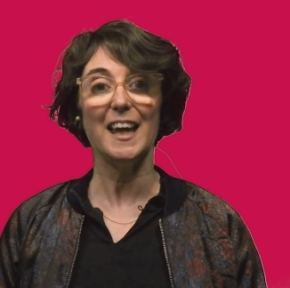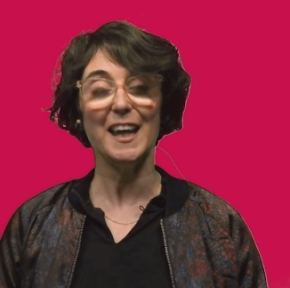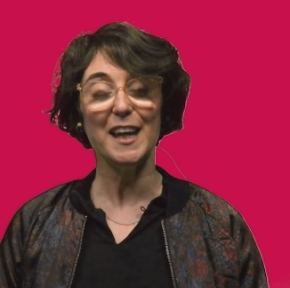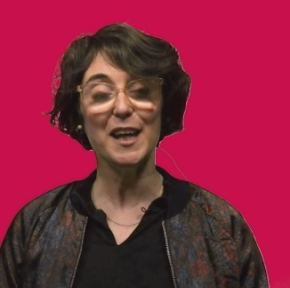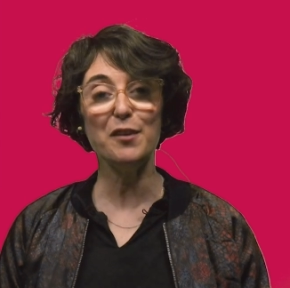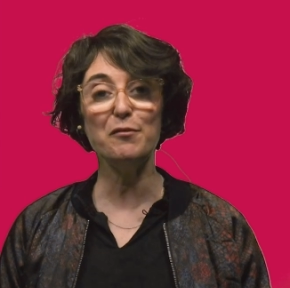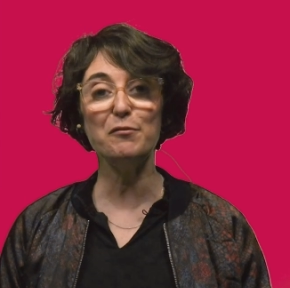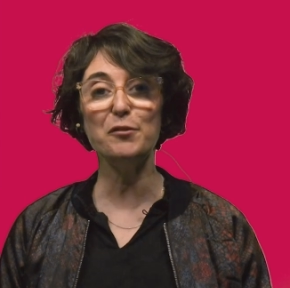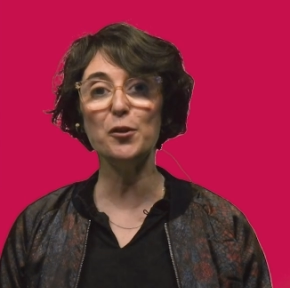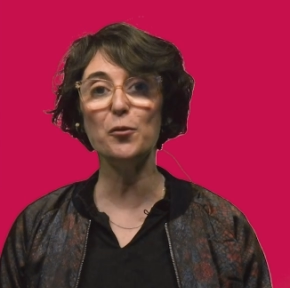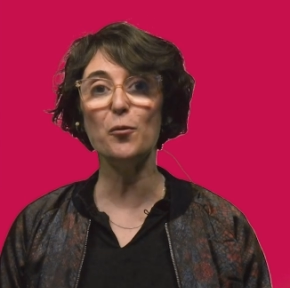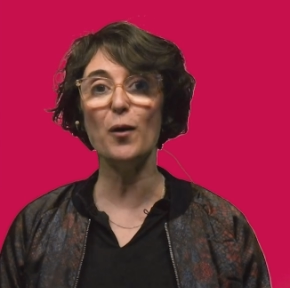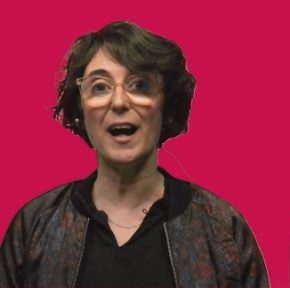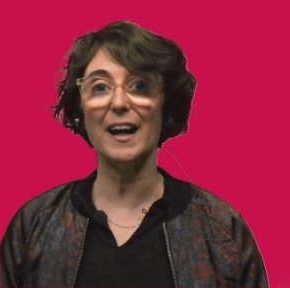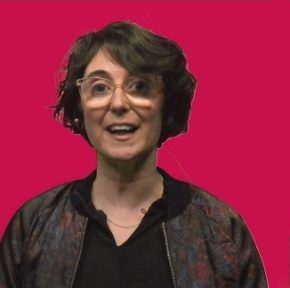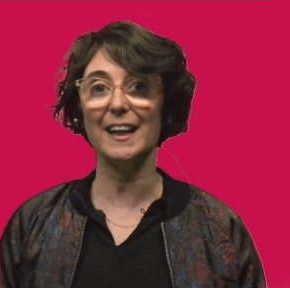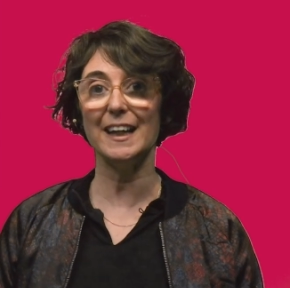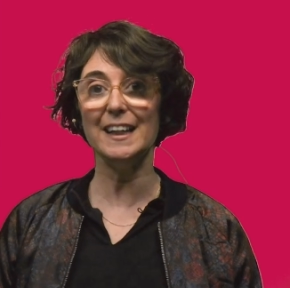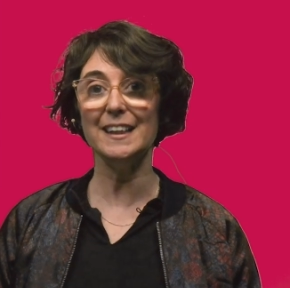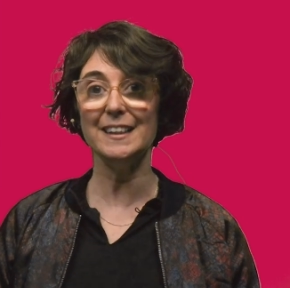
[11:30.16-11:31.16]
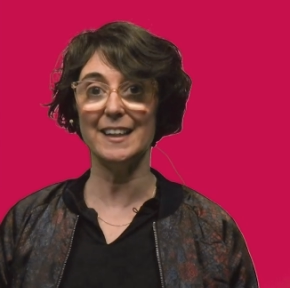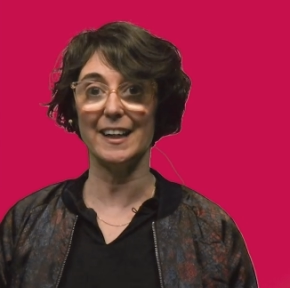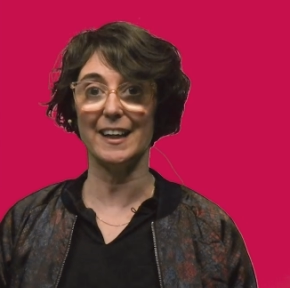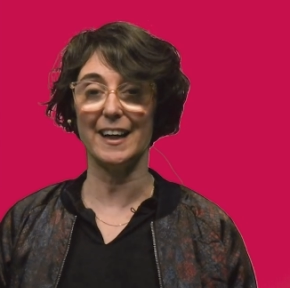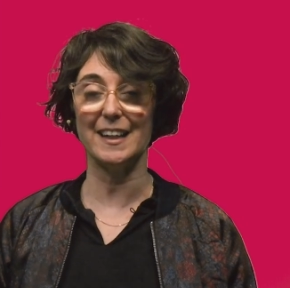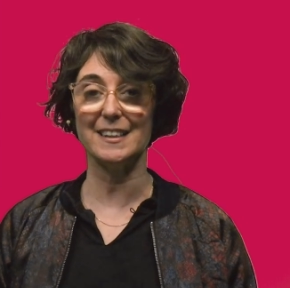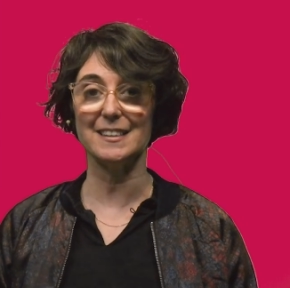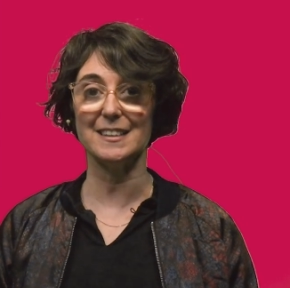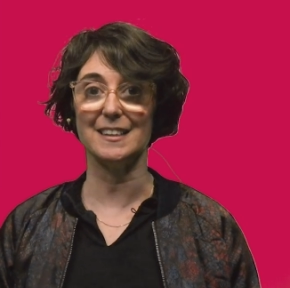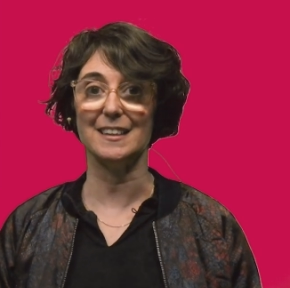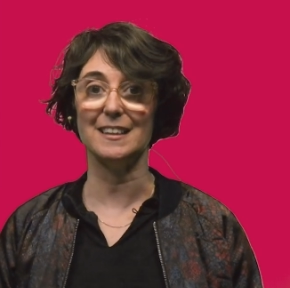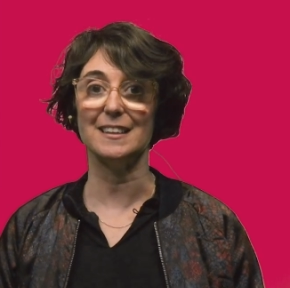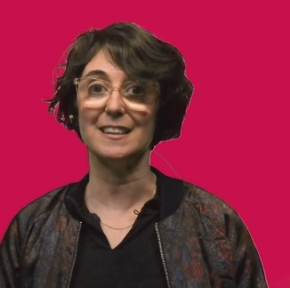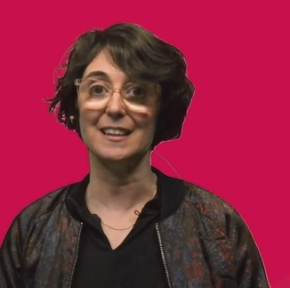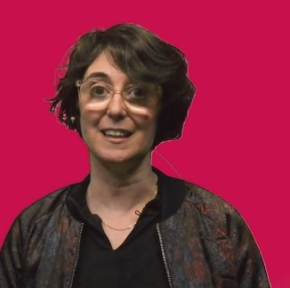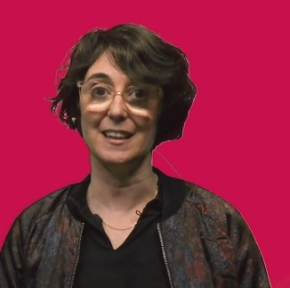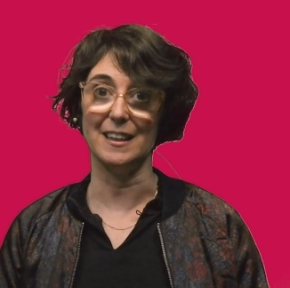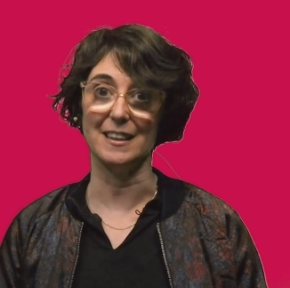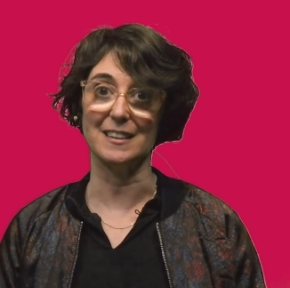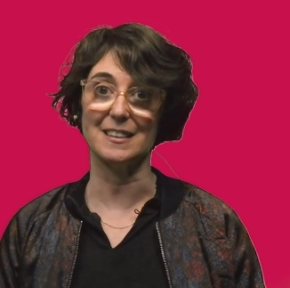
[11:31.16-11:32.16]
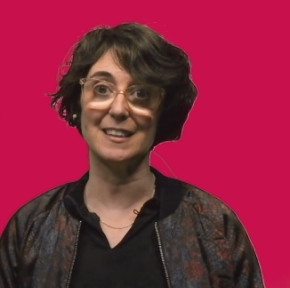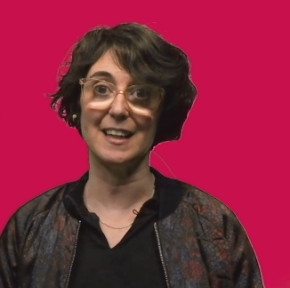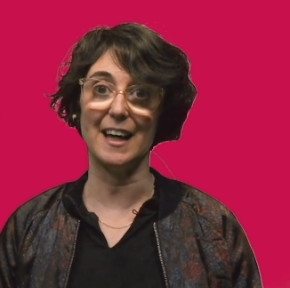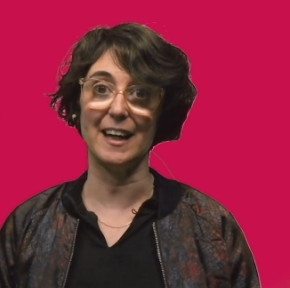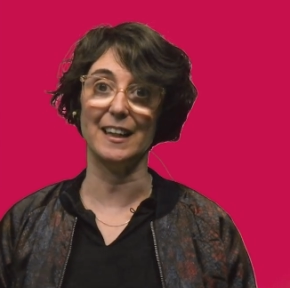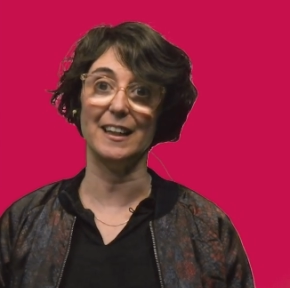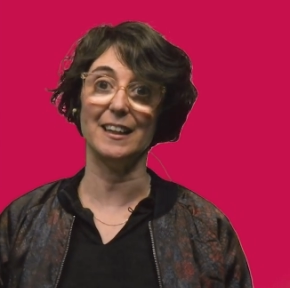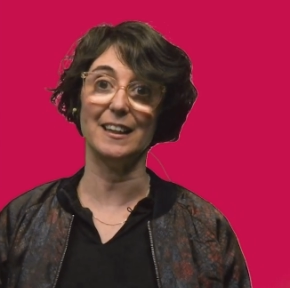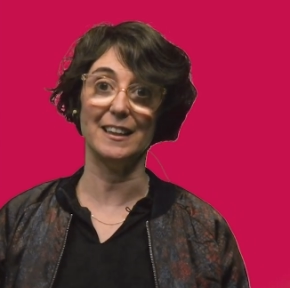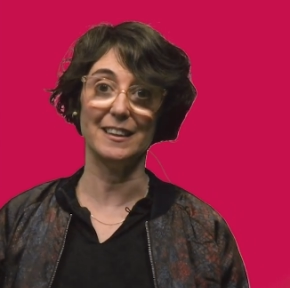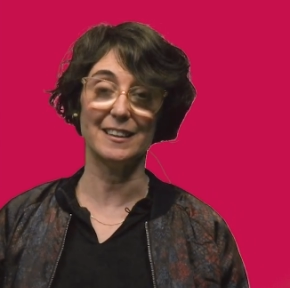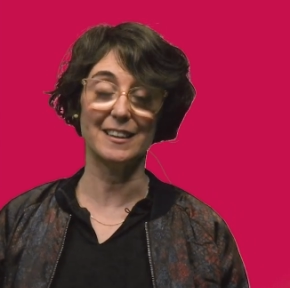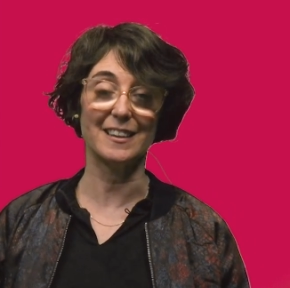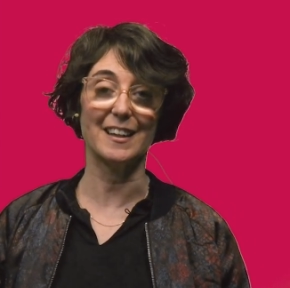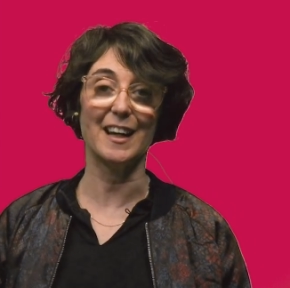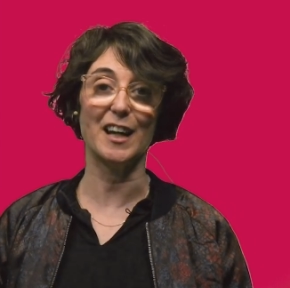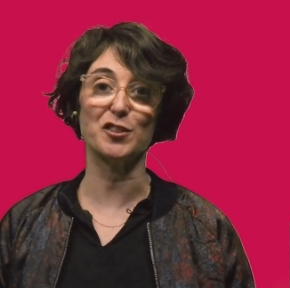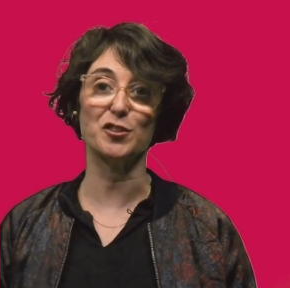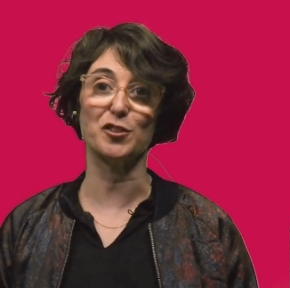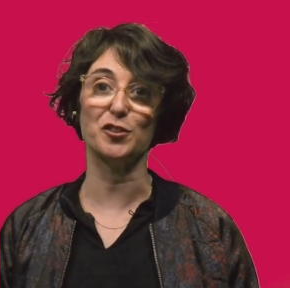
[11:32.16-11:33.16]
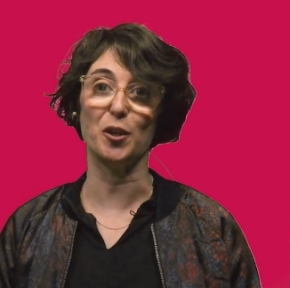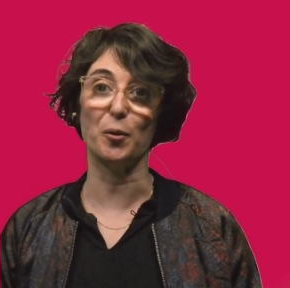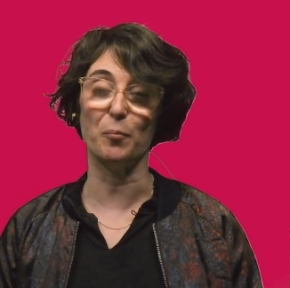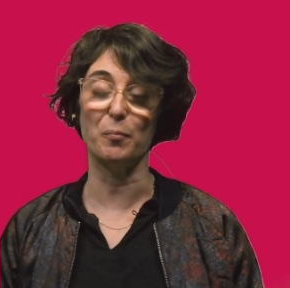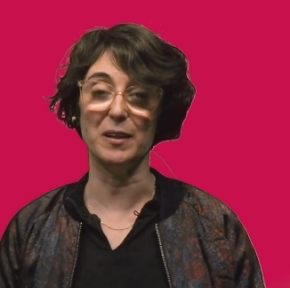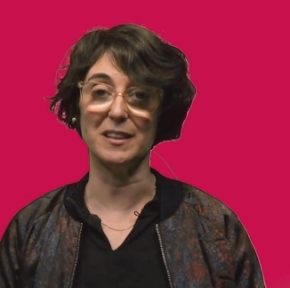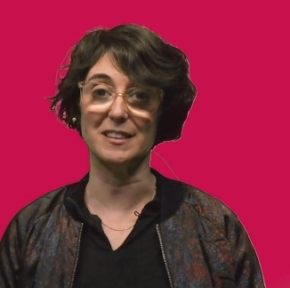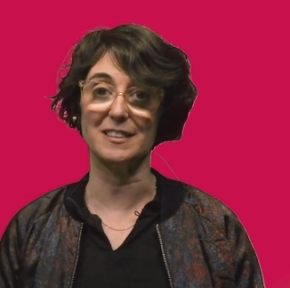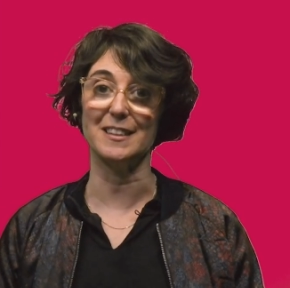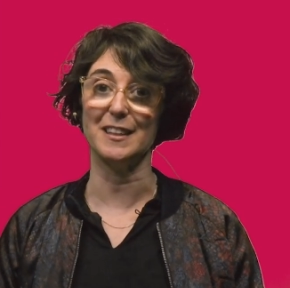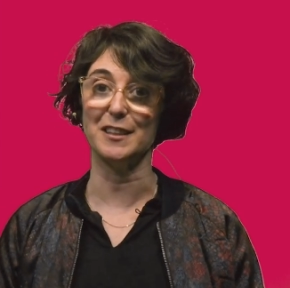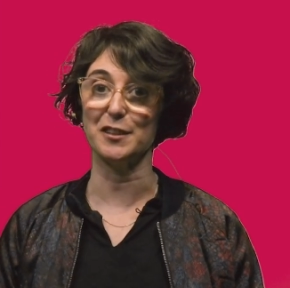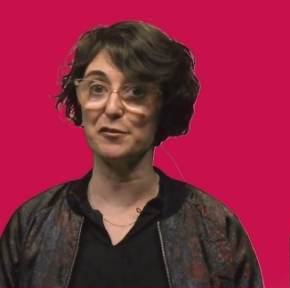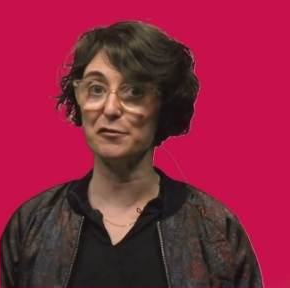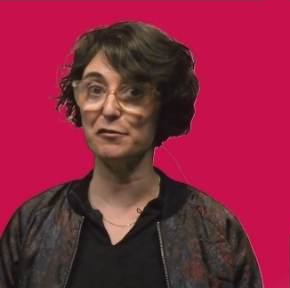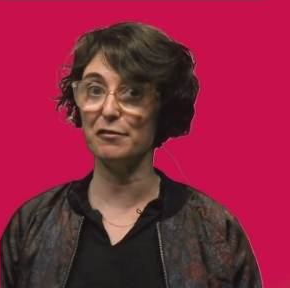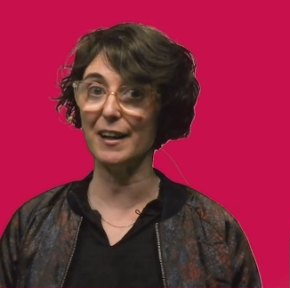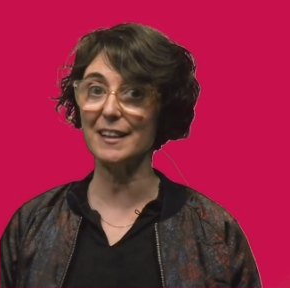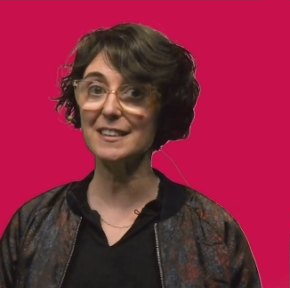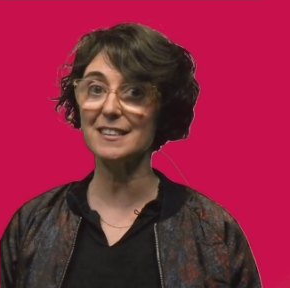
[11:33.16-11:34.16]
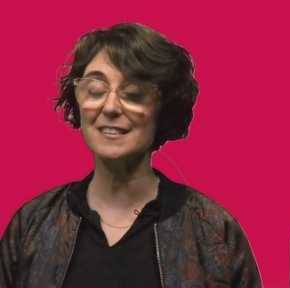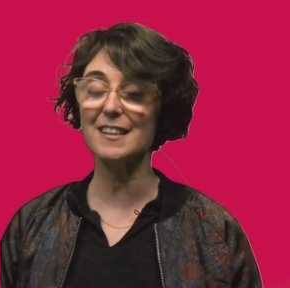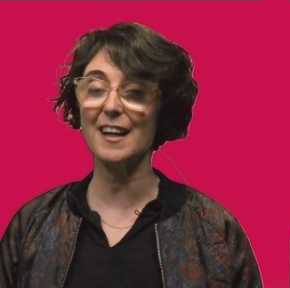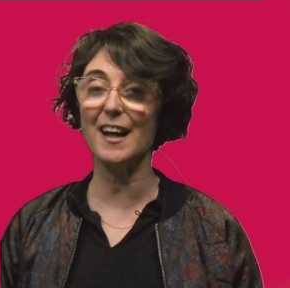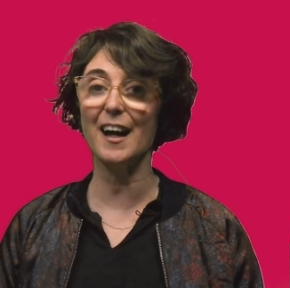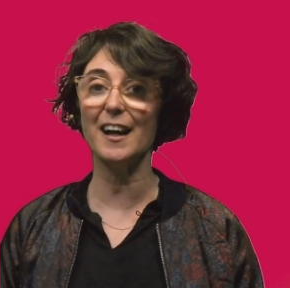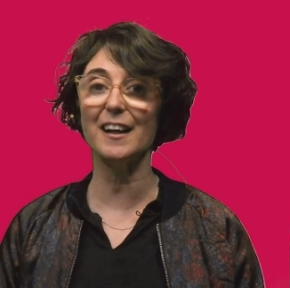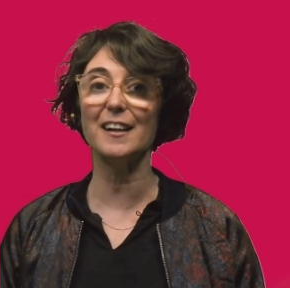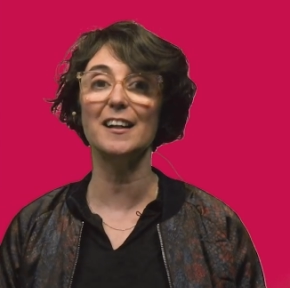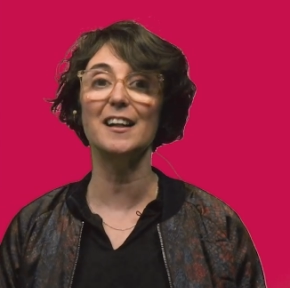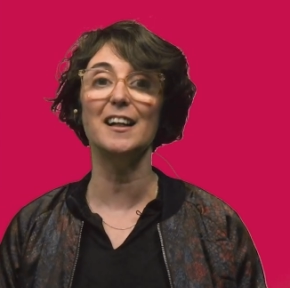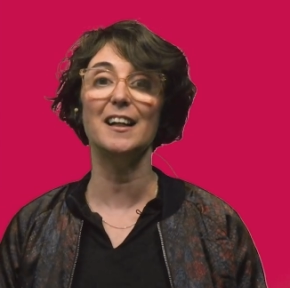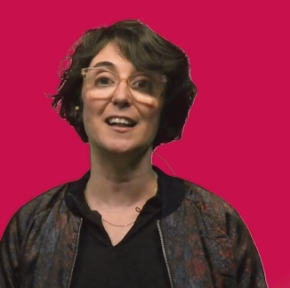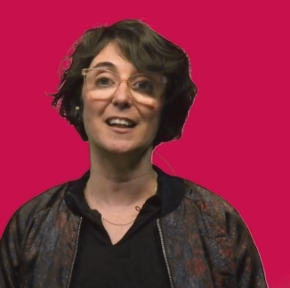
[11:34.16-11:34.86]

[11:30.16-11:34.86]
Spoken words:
If you are interested in studying international business fast track,